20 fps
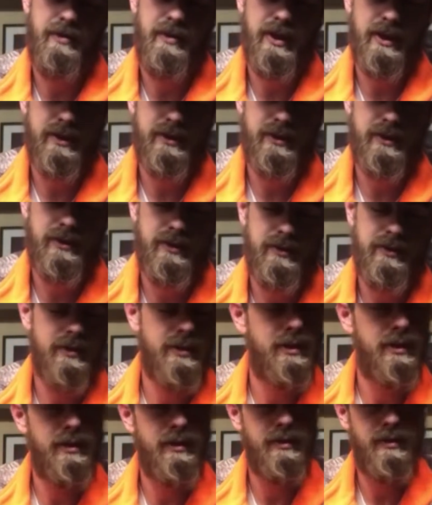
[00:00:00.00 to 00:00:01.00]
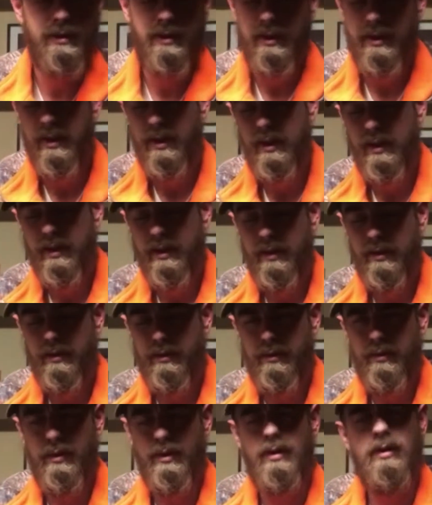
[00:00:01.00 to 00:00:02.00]
bucks or so,
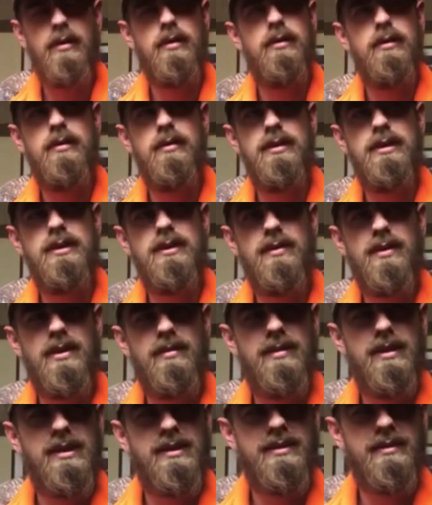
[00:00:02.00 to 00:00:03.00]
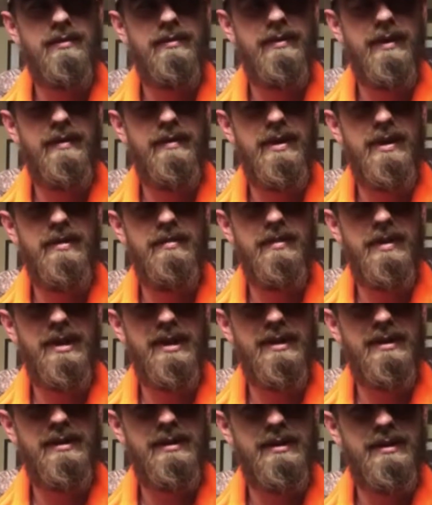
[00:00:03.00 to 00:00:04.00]
or was it 20 bucks or 15
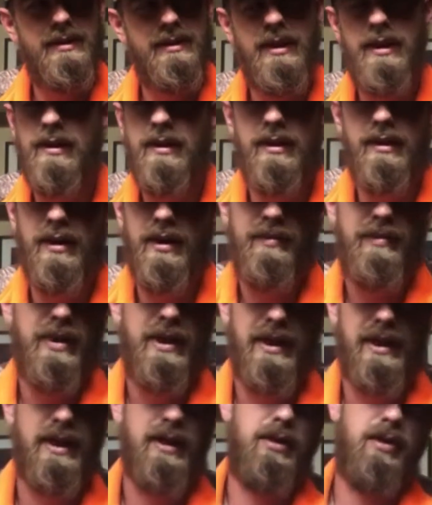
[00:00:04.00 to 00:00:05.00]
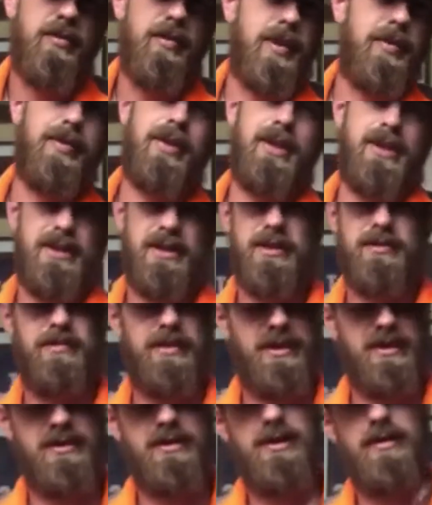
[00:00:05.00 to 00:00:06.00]
bucks? I don't know. I'm probably getting all my prices
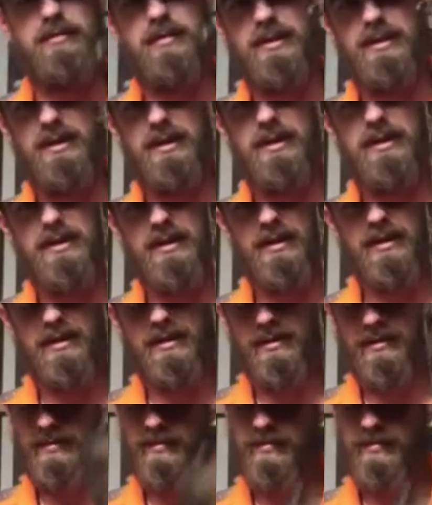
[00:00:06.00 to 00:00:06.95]
mixed up, but these are